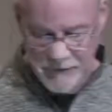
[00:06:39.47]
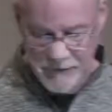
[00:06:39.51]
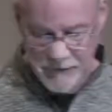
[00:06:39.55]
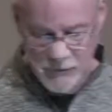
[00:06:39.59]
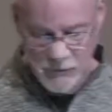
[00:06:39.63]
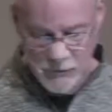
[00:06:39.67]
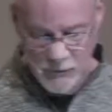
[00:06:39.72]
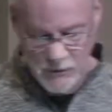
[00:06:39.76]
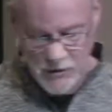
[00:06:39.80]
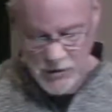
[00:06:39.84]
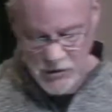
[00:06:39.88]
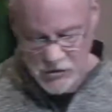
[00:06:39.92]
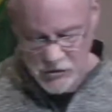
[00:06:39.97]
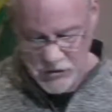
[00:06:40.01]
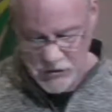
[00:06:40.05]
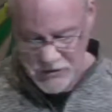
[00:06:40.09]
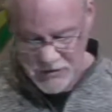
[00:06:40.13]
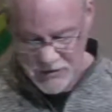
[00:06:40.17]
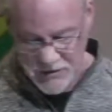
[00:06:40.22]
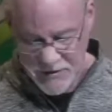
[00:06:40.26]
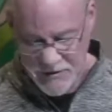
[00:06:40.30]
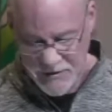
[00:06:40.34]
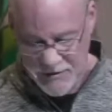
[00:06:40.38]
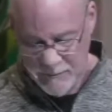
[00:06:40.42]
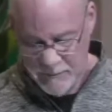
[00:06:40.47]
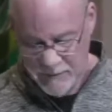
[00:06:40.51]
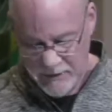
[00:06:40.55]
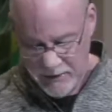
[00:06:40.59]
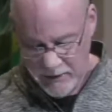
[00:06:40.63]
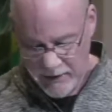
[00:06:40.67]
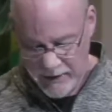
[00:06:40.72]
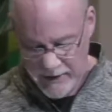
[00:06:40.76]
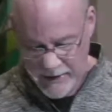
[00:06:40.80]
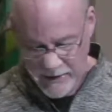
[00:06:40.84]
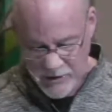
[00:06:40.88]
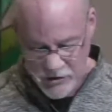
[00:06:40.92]
tradition since the
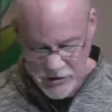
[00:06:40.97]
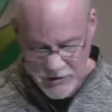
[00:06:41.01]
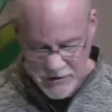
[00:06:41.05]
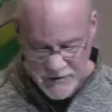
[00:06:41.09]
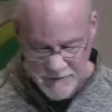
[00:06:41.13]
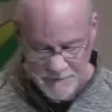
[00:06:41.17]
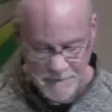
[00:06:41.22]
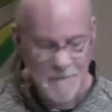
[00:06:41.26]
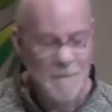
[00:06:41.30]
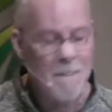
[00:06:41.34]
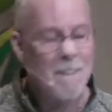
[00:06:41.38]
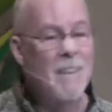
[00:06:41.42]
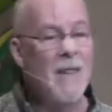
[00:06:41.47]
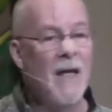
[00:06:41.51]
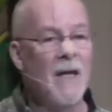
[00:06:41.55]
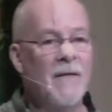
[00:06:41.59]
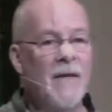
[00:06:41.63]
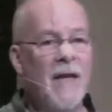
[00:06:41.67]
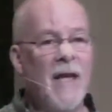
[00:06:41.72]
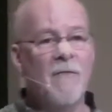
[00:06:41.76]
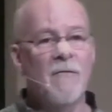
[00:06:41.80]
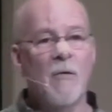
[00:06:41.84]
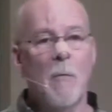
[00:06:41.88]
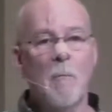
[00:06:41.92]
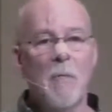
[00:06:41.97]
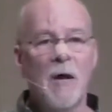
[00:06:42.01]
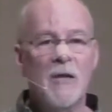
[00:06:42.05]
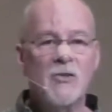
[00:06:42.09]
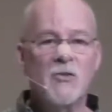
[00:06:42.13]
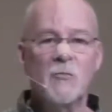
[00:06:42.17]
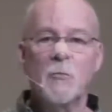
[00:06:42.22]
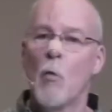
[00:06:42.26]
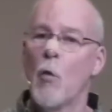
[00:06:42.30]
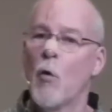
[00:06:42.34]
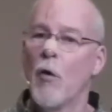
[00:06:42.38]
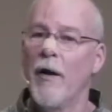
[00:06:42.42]
Middle Ages, and they have a much
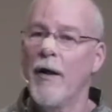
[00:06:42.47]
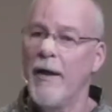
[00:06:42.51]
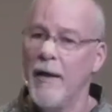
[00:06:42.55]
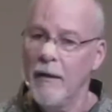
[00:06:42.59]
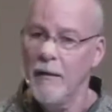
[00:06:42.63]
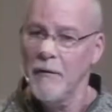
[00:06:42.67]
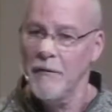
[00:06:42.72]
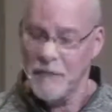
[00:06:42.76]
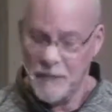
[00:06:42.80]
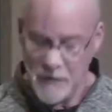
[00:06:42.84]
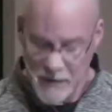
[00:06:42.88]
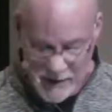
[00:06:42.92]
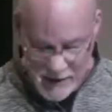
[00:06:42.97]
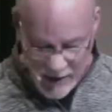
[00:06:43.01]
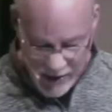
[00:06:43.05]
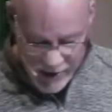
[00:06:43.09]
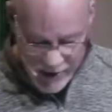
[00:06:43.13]
more healthy, I